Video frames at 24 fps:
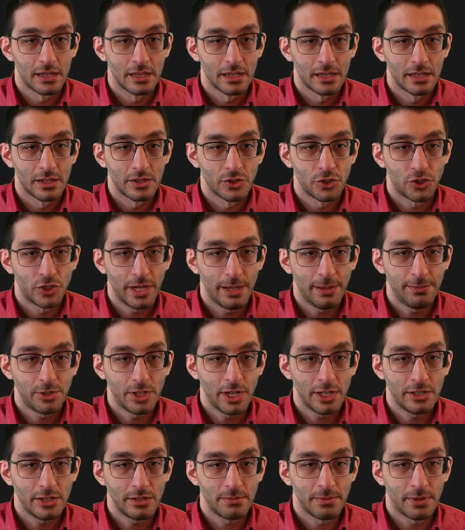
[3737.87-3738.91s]

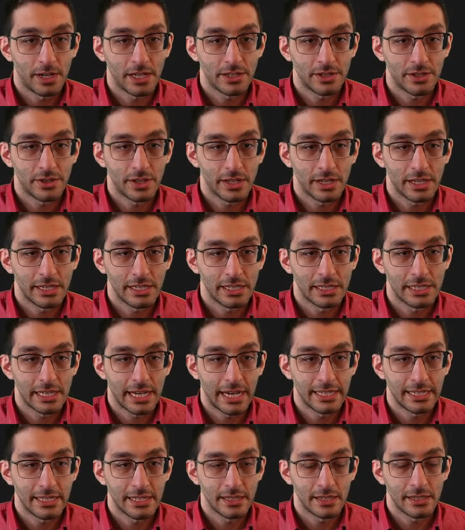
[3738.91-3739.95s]
shape-changing monster that can
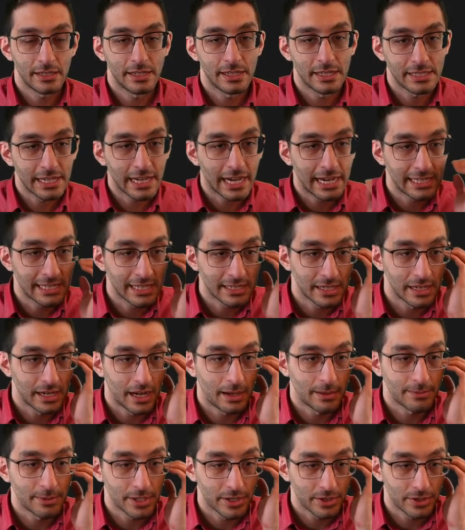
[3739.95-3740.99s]
disguise as an
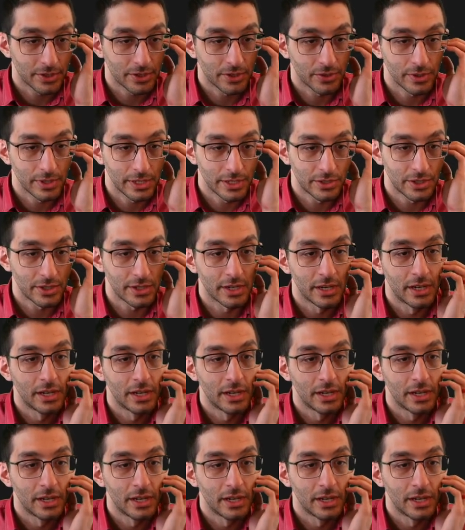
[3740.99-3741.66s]
object or a creature.